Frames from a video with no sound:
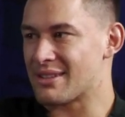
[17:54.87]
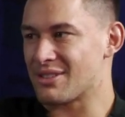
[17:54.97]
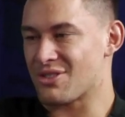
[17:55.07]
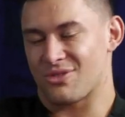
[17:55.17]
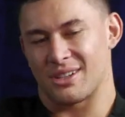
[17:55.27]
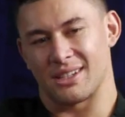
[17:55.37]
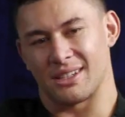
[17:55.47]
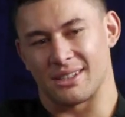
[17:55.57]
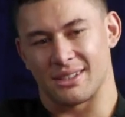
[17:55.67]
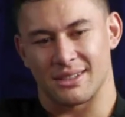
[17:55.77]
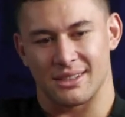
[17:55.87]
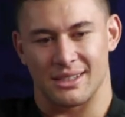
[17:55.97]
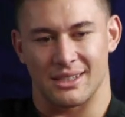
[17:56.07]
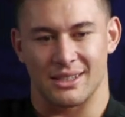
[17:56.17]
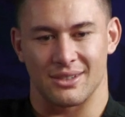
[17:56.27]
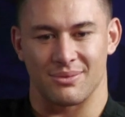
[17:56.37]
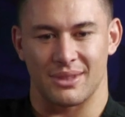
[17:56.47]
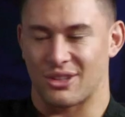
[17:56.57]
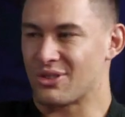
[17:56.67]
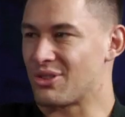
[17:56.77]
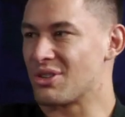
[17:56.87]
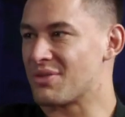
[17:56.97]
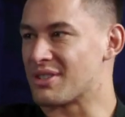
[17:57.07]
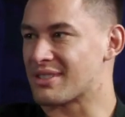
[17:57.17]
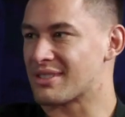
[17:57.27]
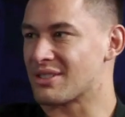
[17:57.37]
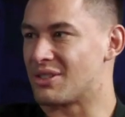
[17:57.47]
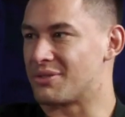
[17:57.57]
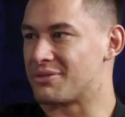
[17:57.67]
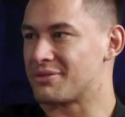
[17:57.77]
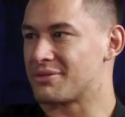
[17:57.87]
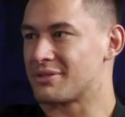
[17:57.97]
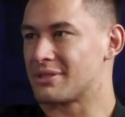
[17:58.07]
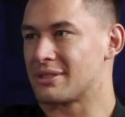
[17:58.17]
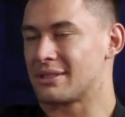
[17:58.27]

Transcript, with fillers: it's not really um, like you're not nervous of.